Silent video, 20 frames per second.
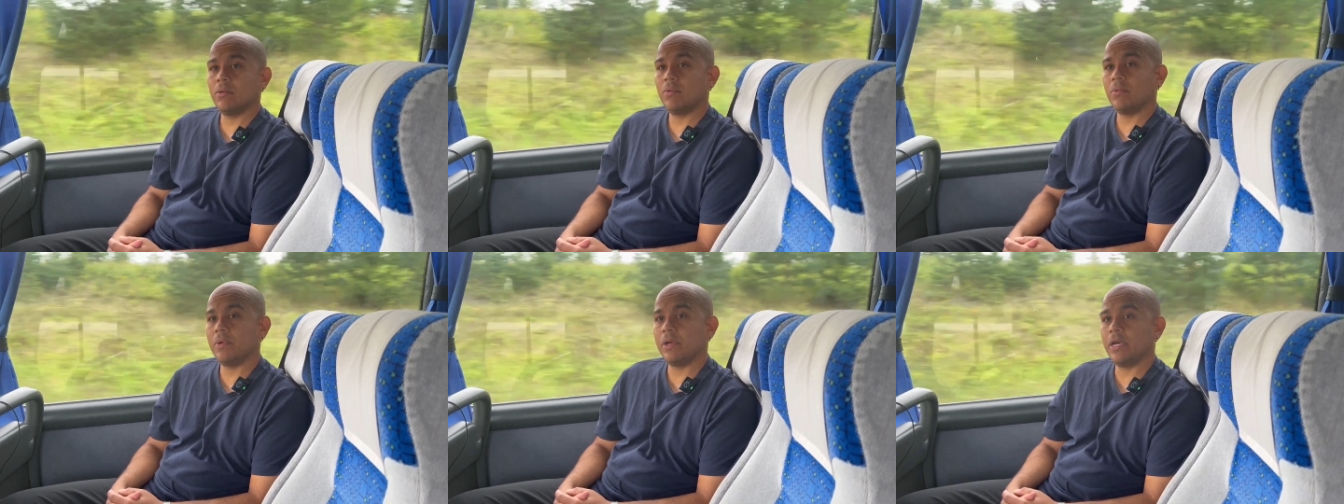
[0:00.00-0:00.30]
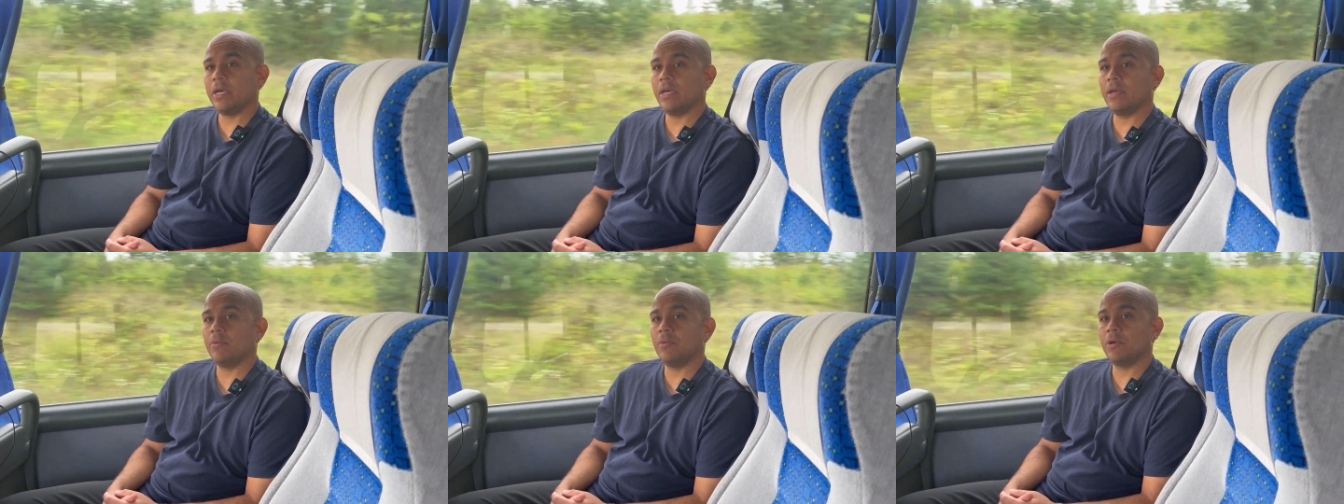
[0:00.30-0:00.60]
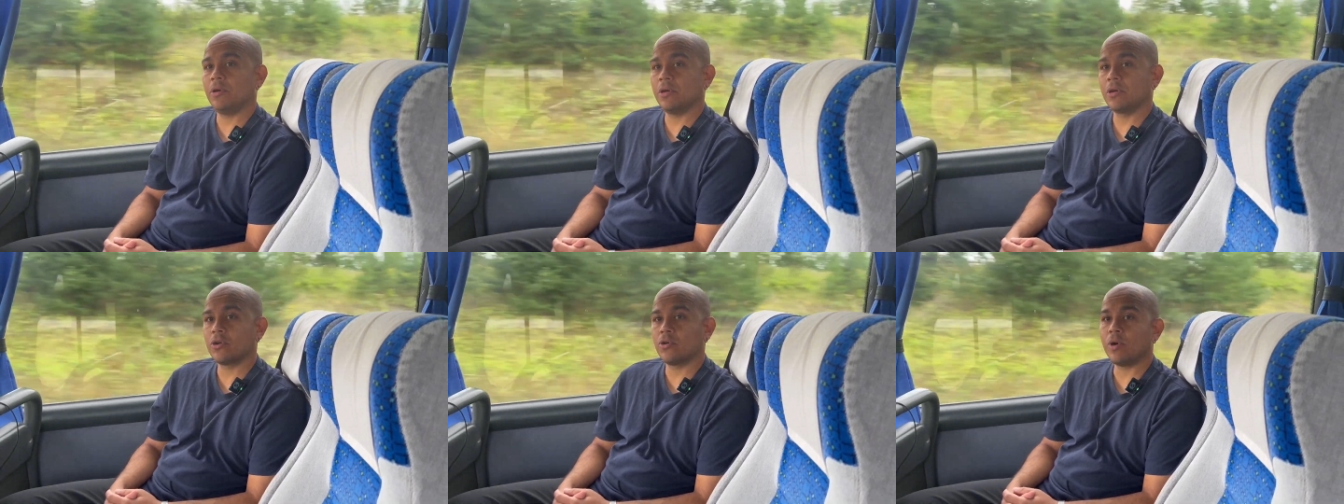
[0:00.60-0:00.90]
we
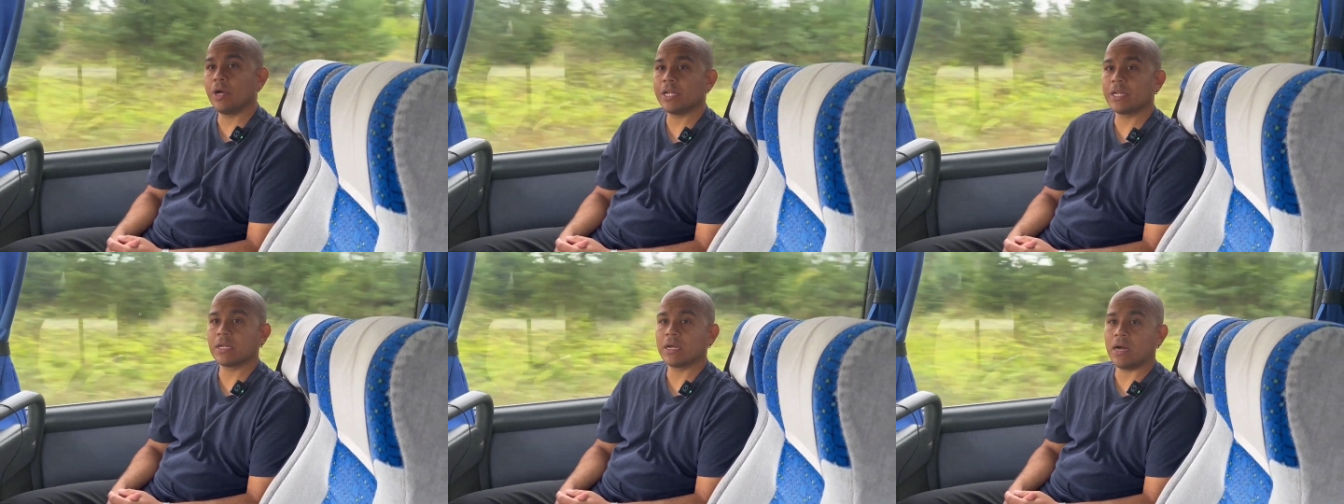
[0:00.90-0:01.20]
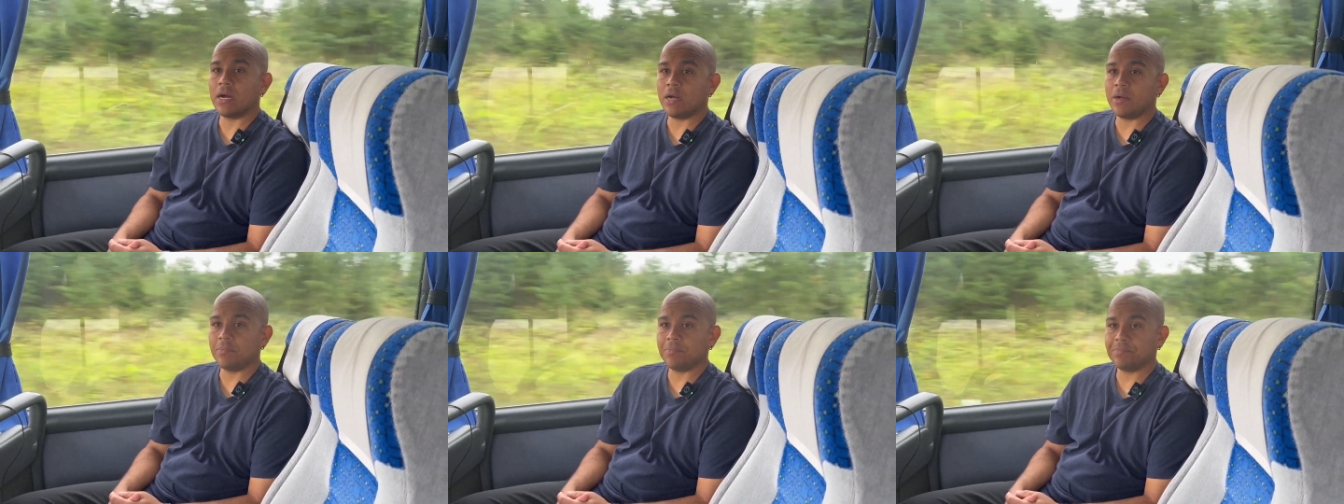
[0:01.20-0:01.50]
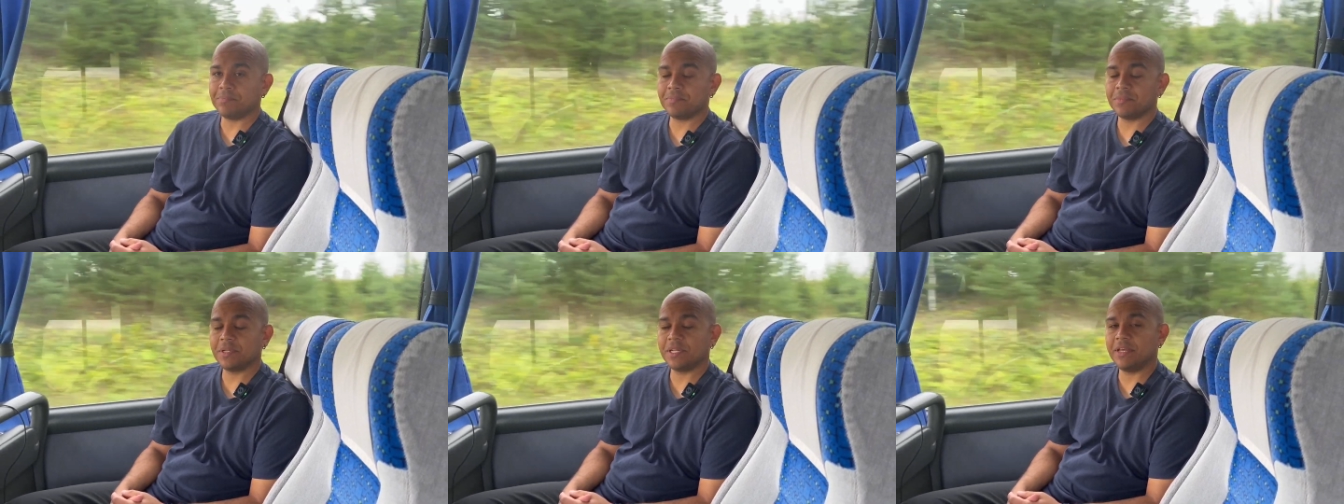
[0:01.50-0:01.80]
were quite
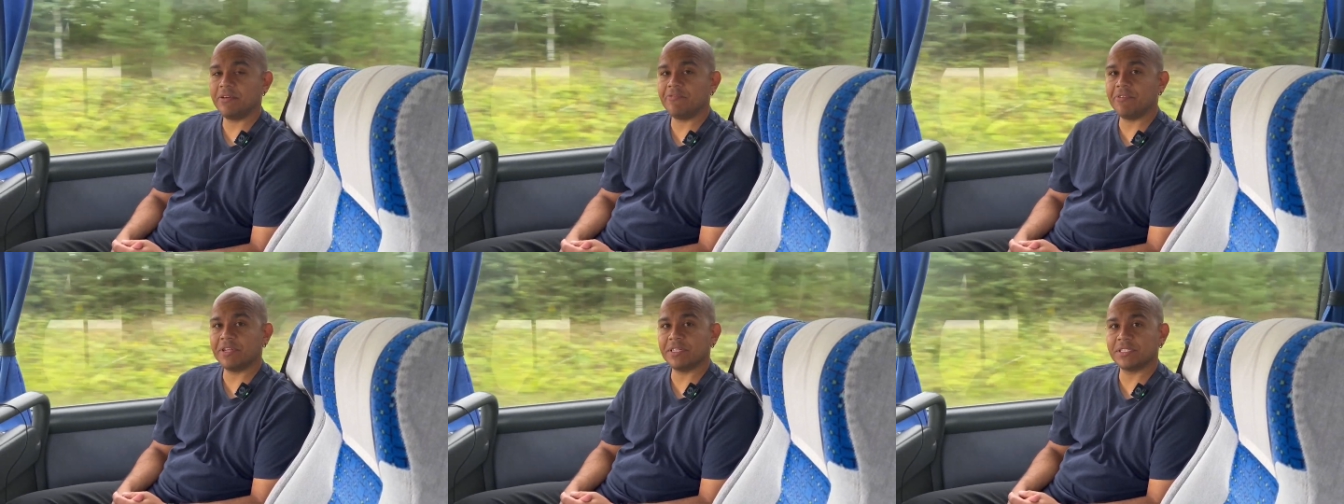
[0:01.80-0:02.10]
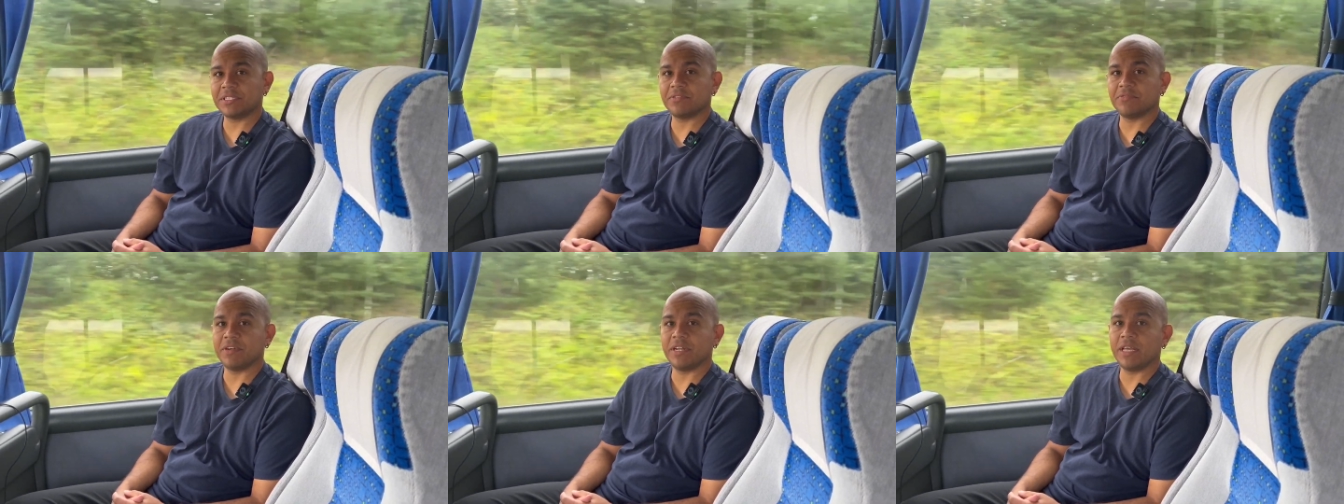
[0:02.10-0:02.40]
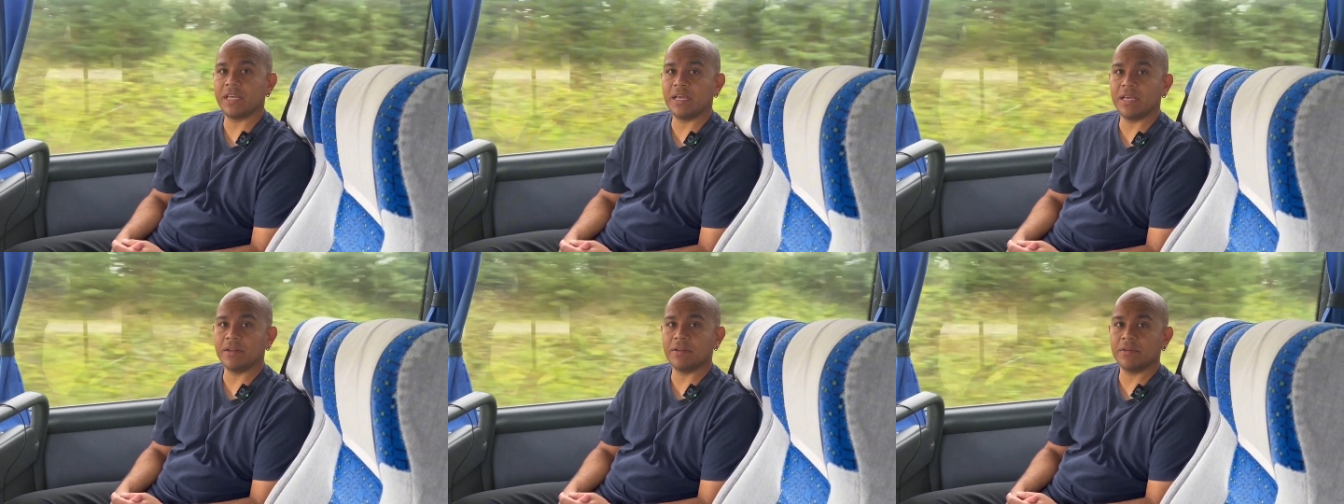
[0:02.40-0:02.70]
calm defensively